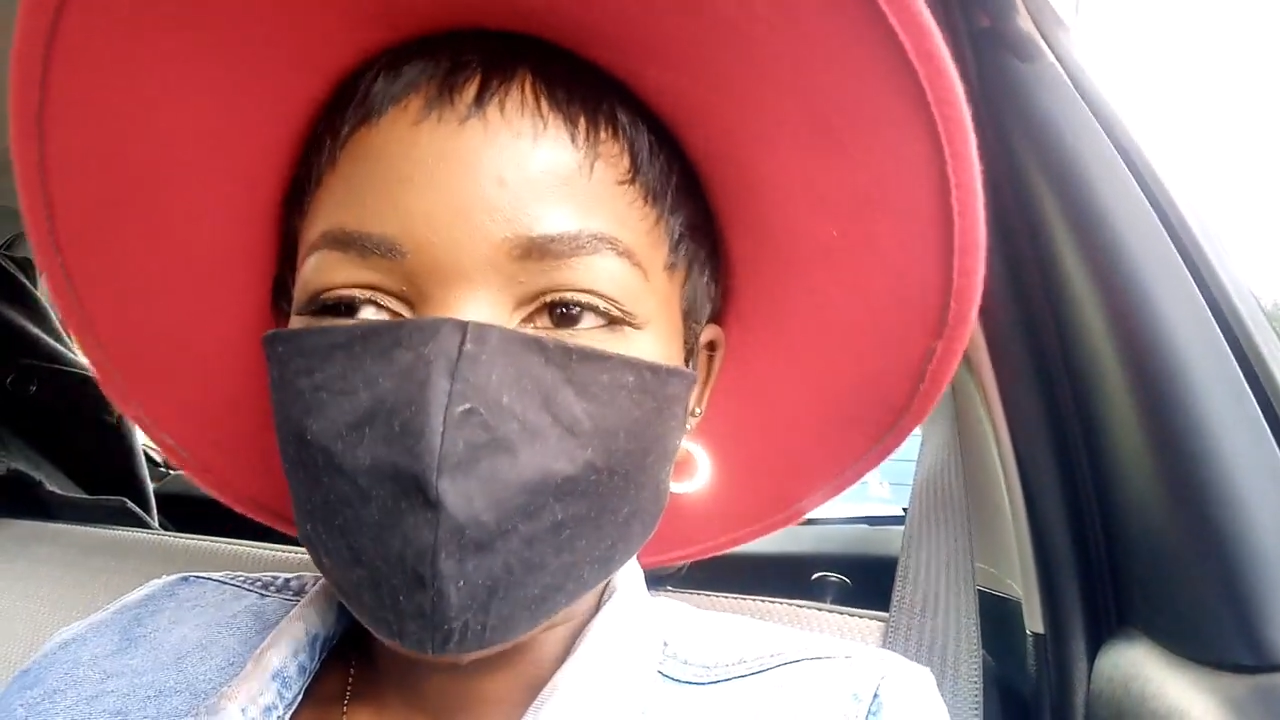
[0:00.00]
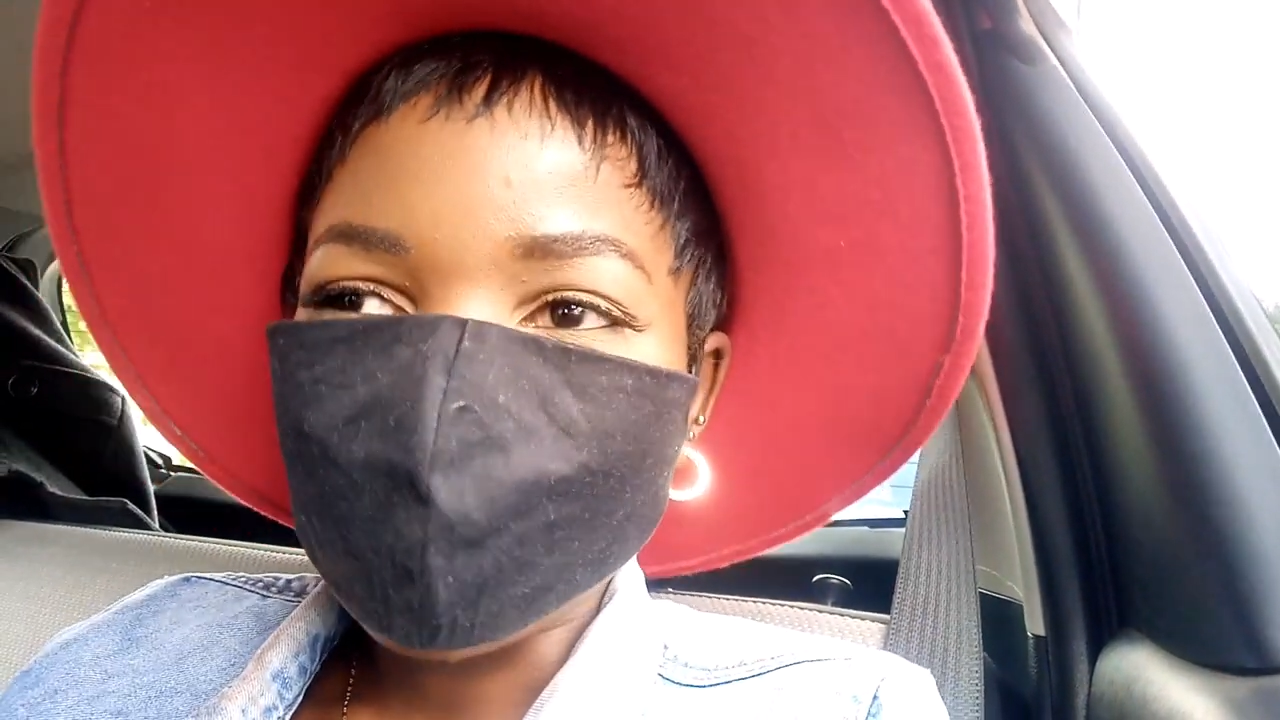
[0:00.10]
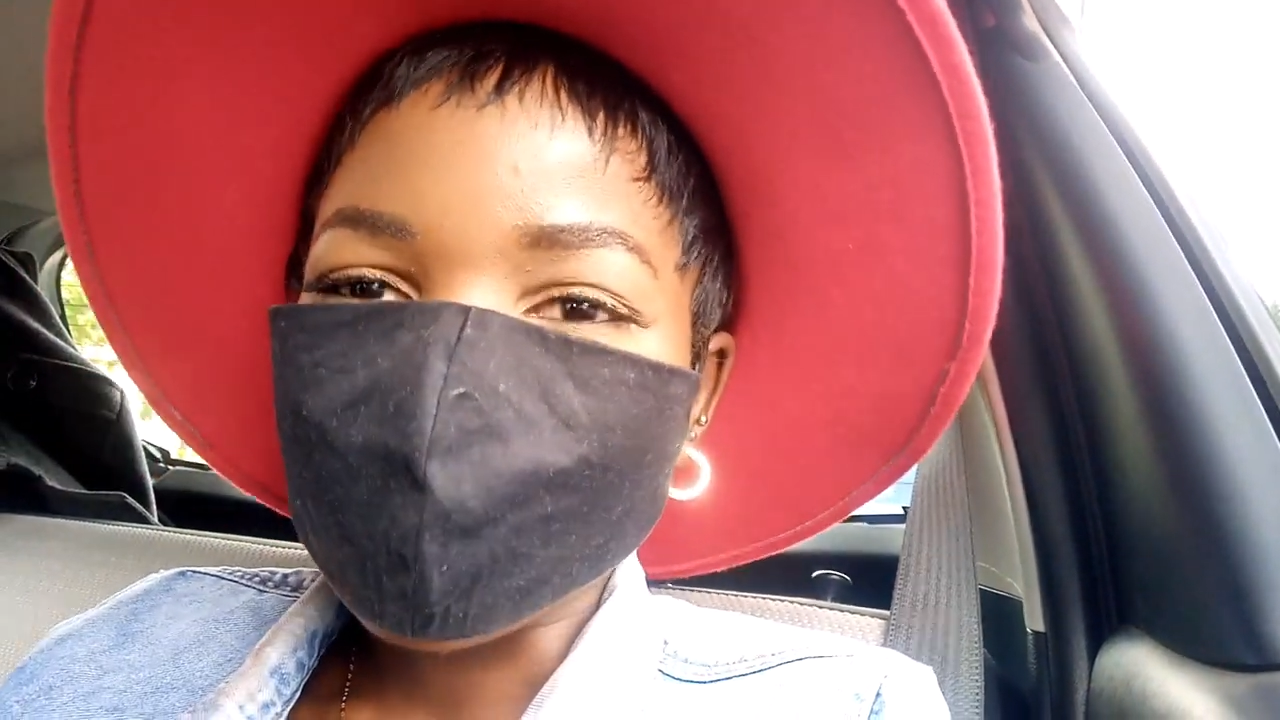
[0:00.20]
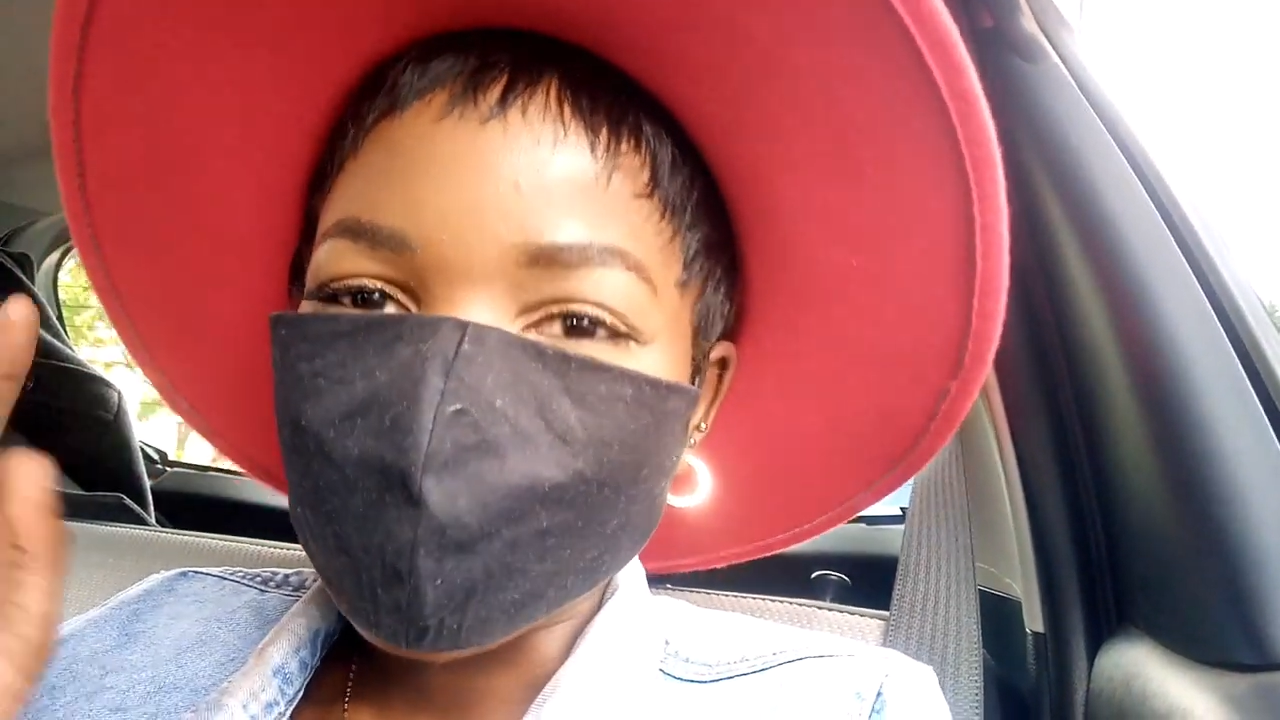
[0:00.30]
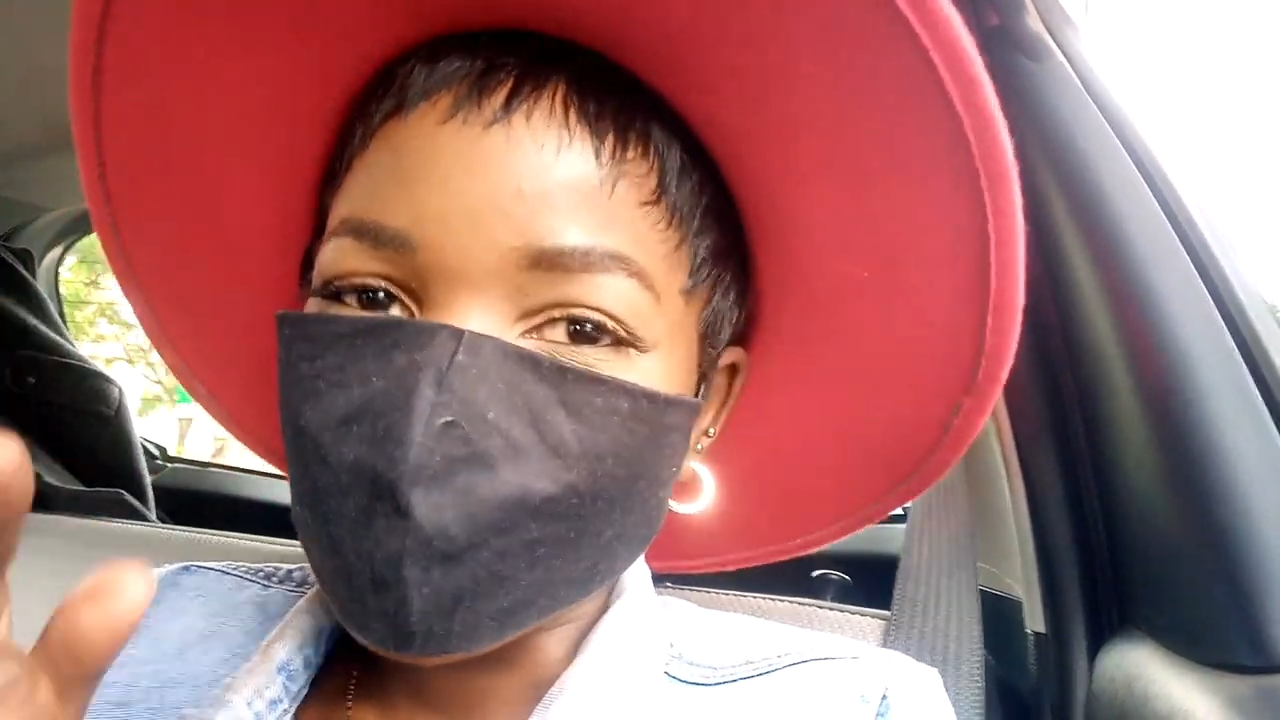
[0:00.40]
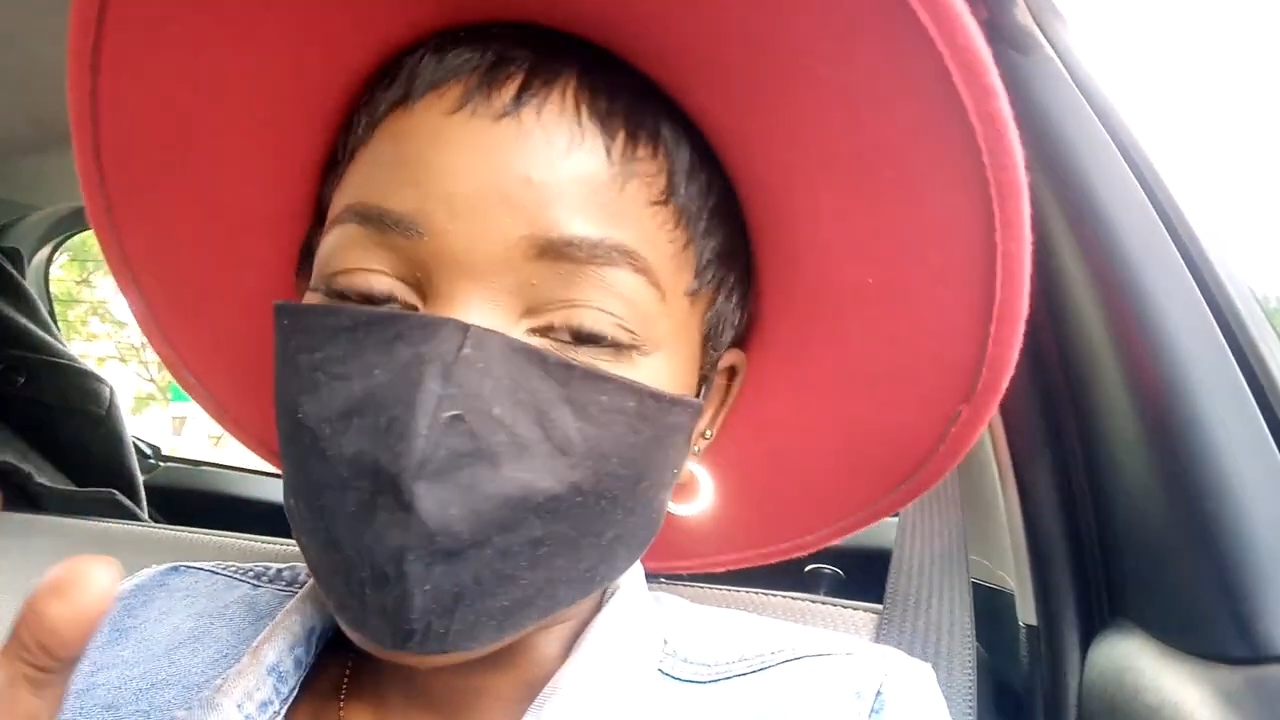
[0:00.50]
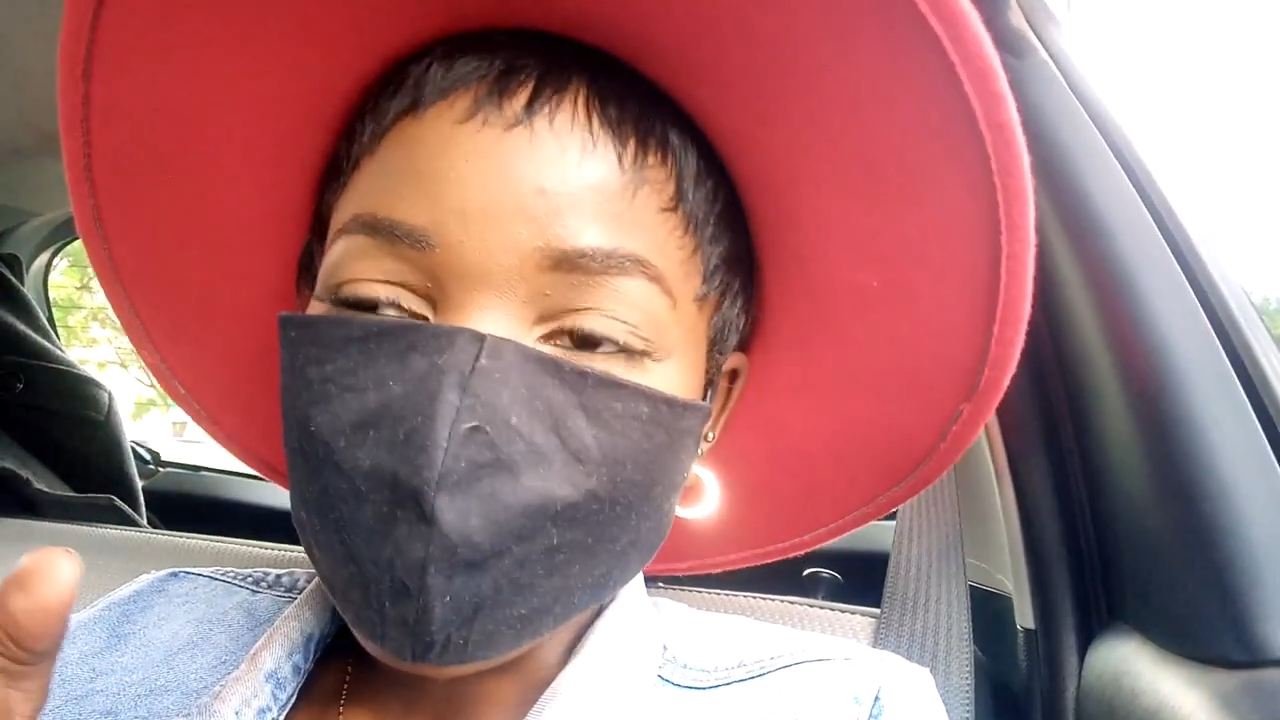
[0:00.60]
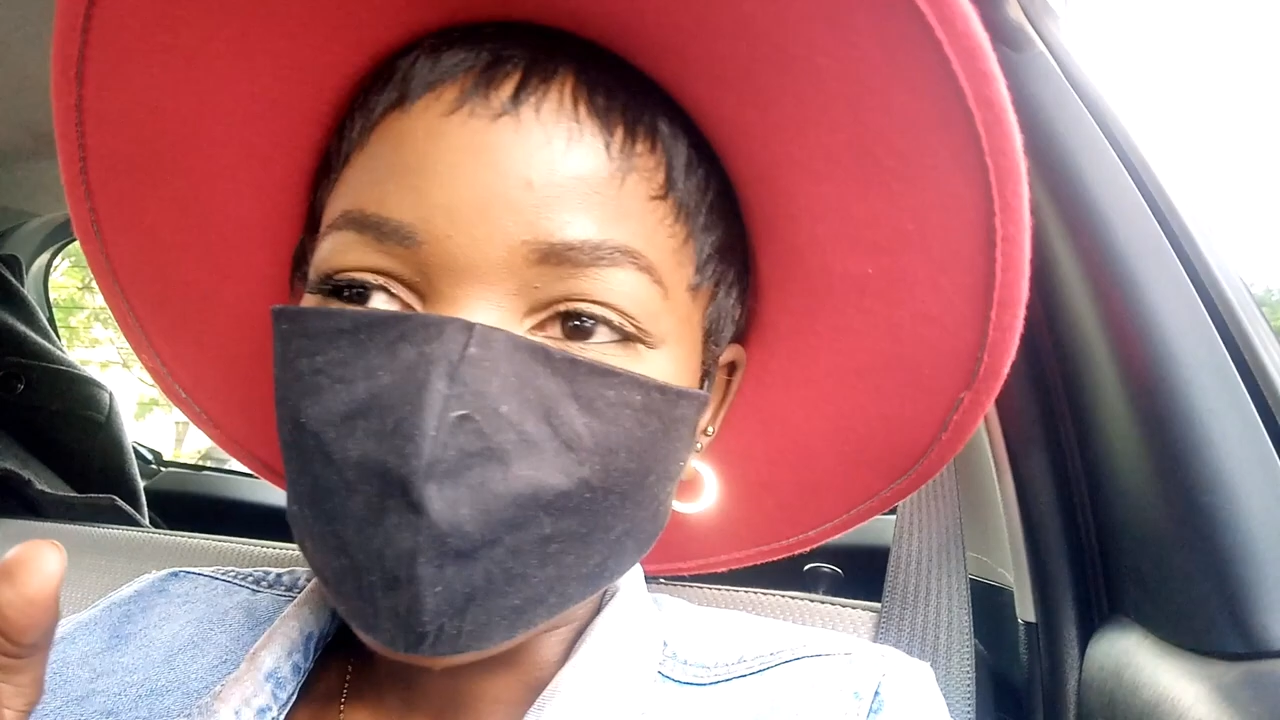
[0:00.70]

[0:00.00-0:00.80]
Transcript: vlog that you guys are